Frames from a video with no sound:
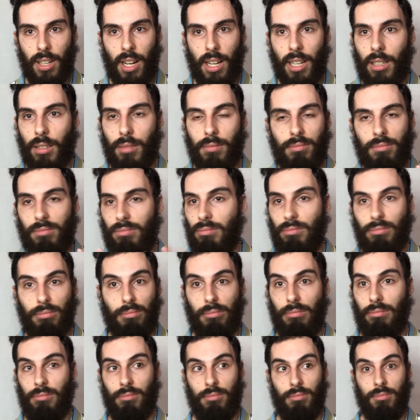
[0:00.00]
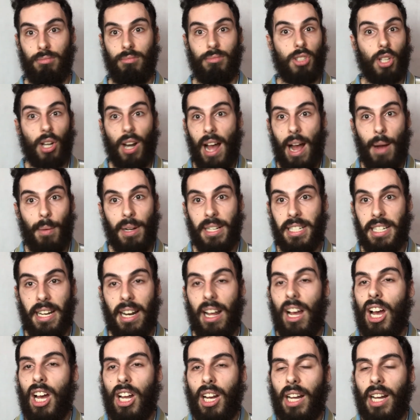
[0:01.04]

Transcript: Like, don't know how I did it.